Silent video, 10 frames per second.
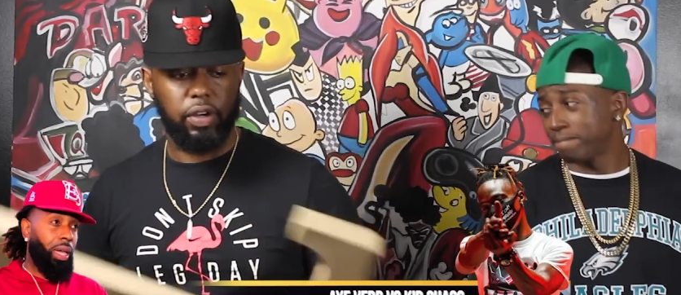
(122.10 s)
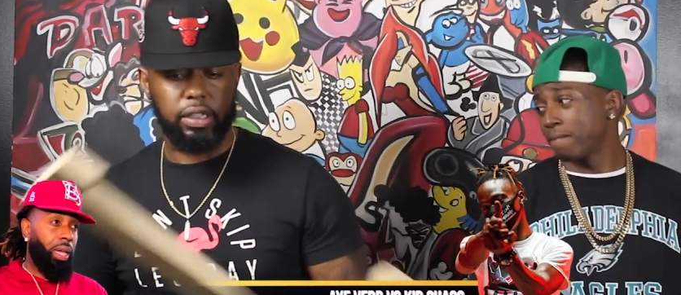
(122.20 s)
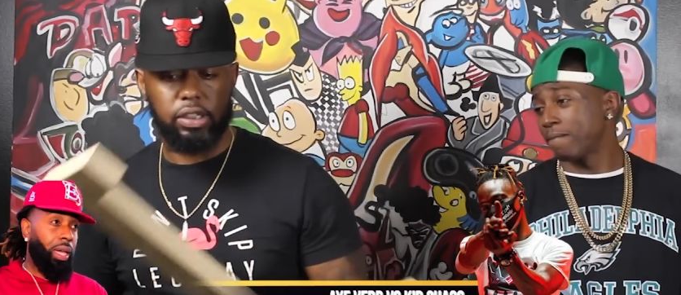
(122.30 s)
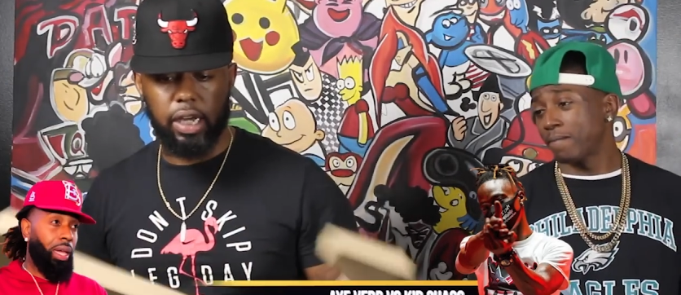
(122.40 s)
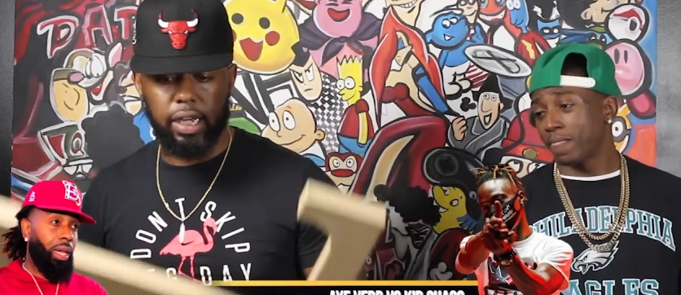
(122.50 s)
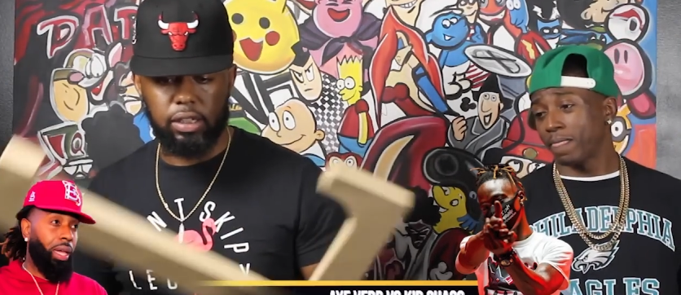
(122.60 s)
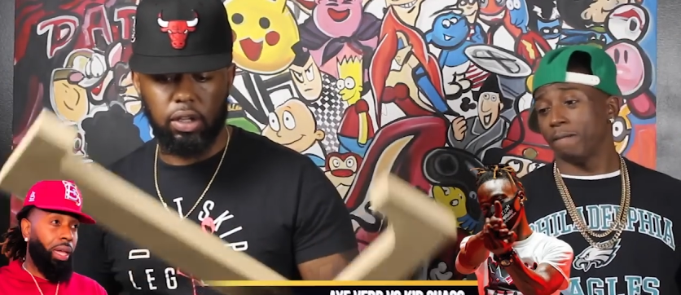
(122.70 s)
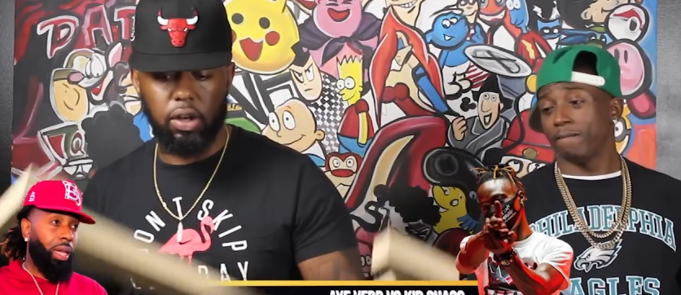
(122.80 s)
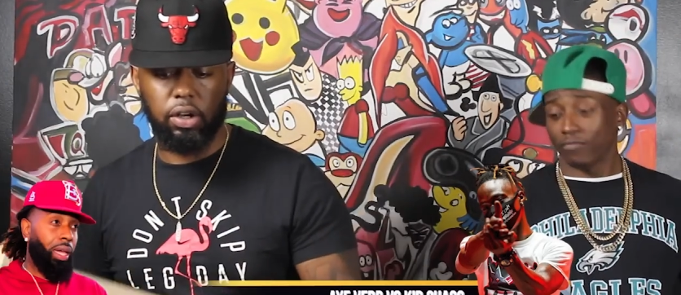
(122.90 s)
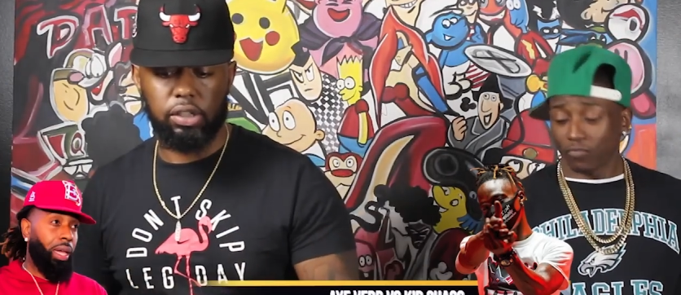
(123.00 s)
Speaker 1: fucking Giants
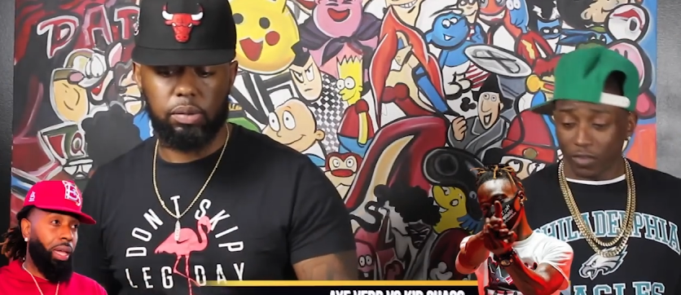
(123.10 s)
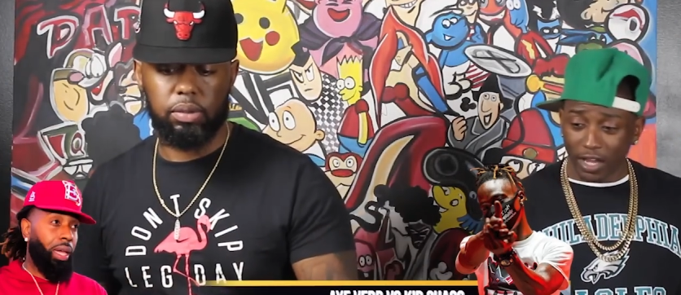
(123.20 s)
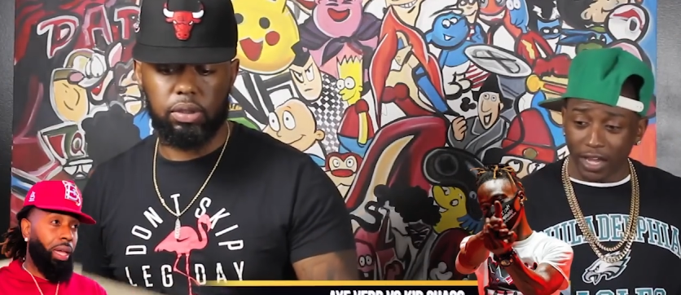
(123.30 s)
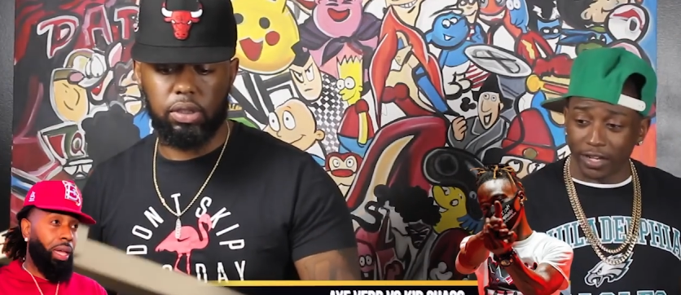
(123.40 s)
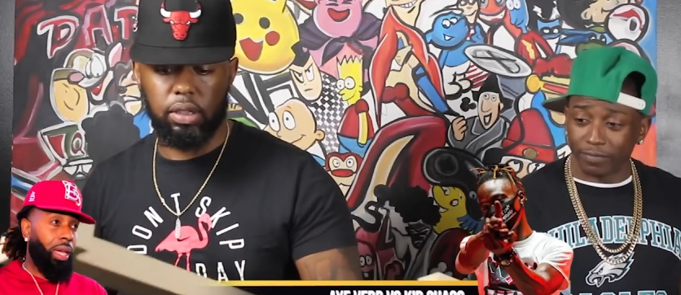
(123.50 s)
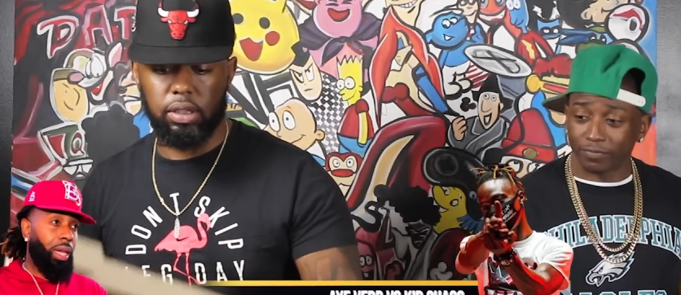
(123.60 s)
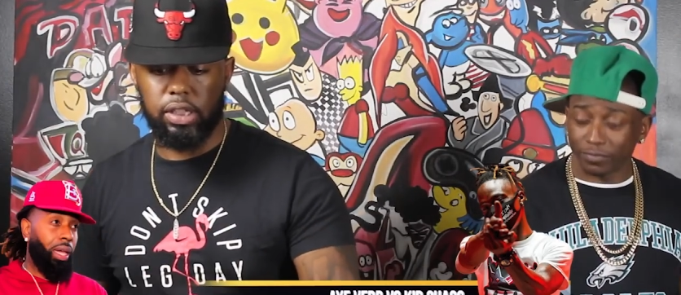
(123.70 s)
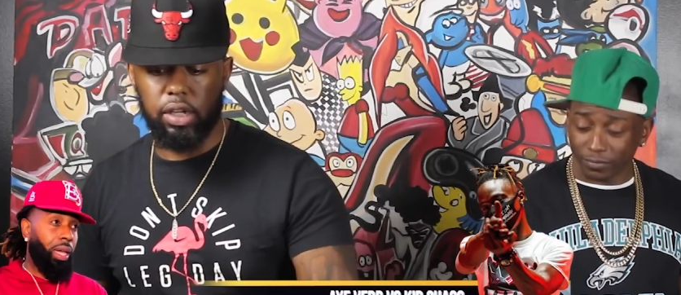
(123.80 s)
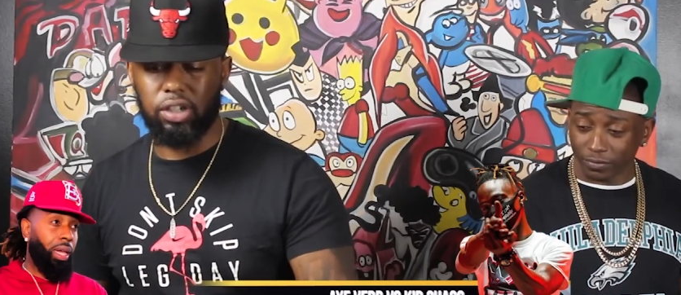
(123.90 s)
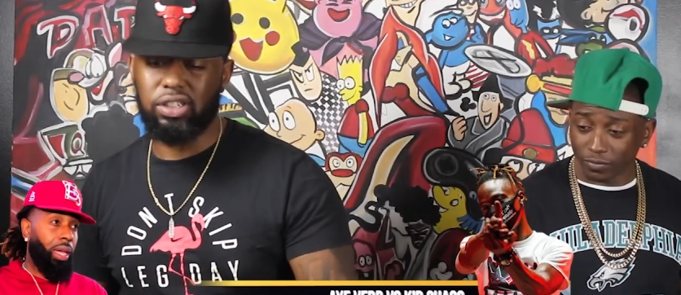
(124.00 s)
lost yeah. to the
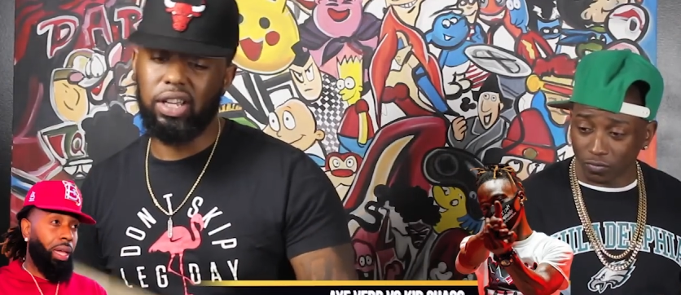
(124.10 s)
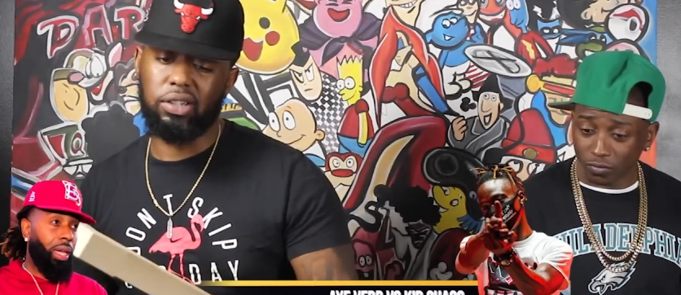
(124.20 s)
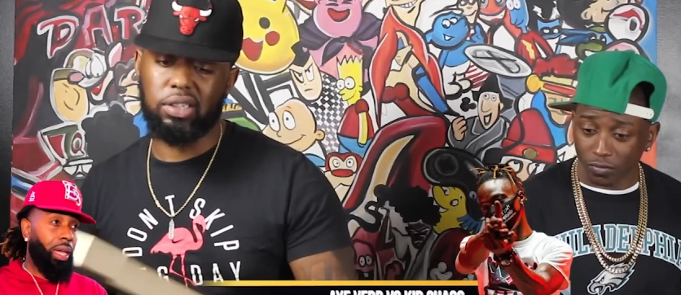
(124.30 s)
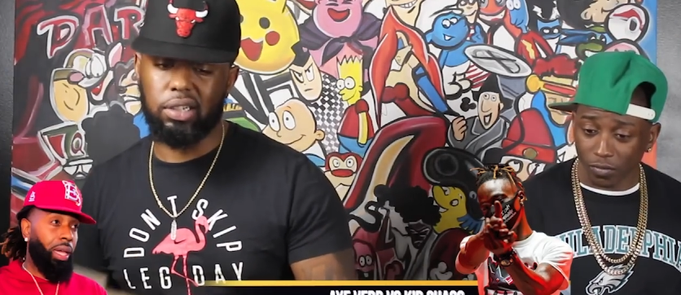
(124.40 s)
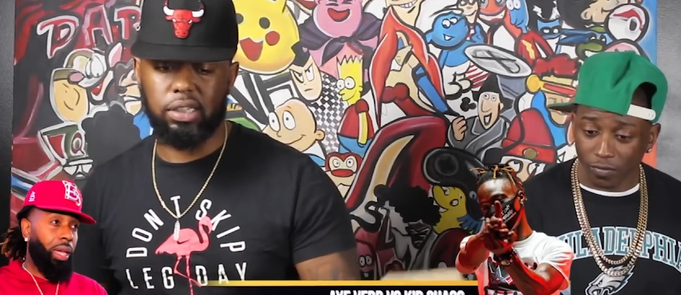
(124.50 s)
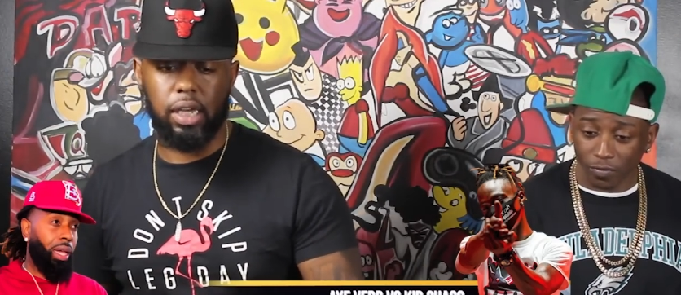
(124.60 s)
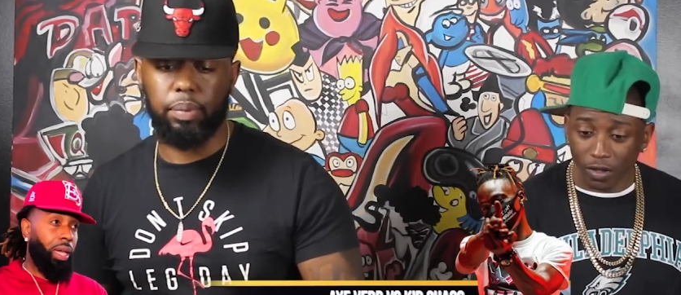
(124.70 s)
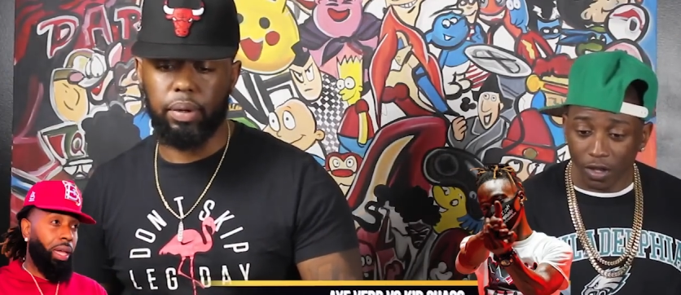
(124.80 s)
Seahawks. Seahawks is a good team,